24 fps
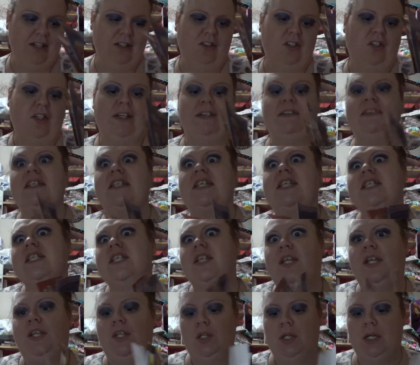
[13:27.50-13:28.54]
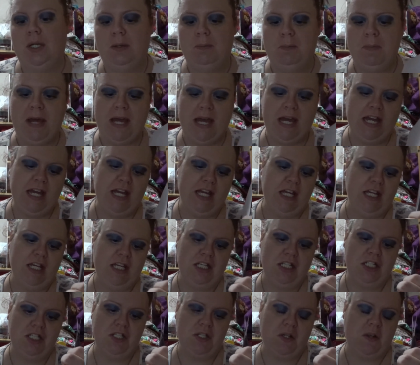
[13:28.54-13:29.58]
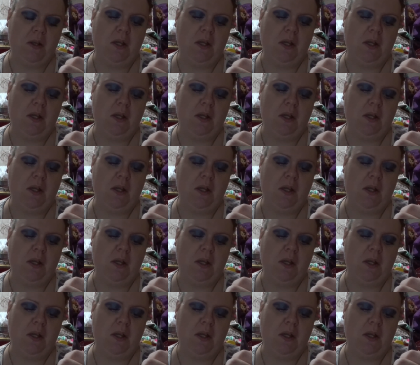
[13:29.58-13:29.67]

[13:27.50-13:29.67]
Look at the Slytherin page.